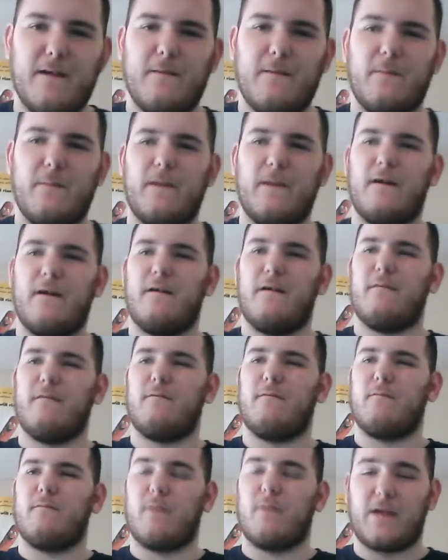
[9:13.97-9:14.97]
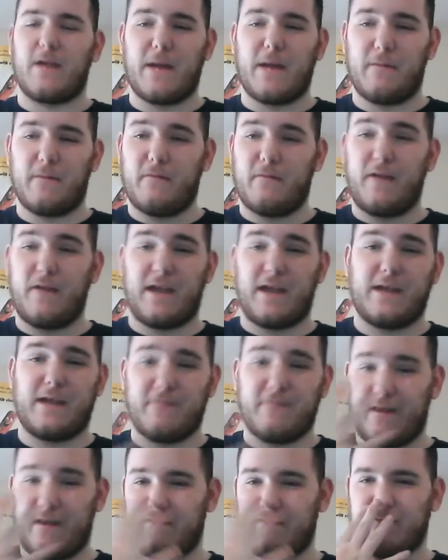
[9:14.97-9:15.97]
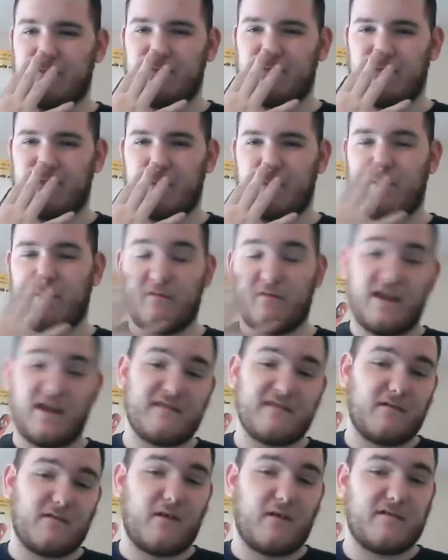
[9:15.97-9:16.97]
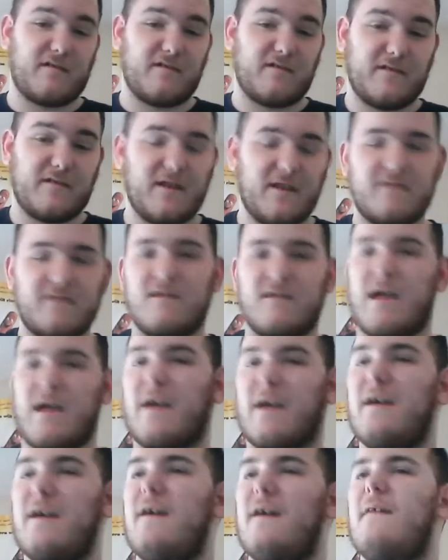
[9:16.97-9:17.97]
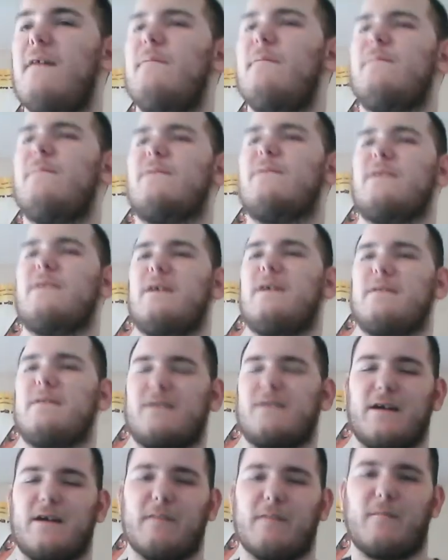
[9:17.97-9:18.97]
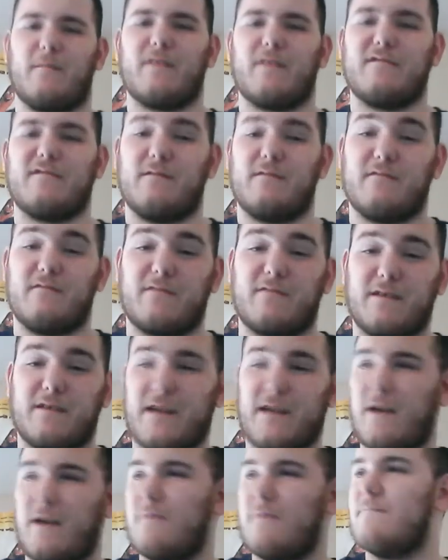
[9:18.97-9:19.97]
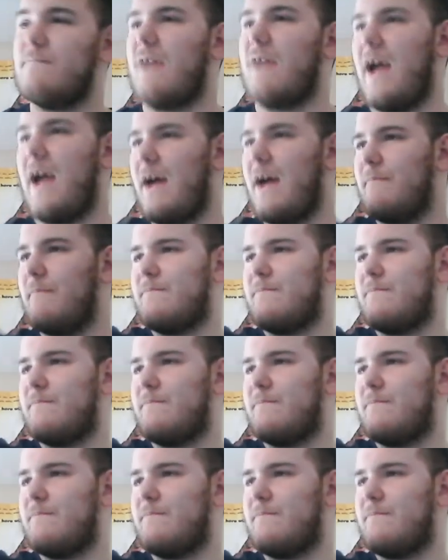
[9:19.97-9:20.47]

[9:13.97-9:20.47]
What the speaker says: You know, one example of the faking it, that Jimmy Trump, of course, actually watched it yesterday. Yeah, God, I'm watching it right now. Yeah.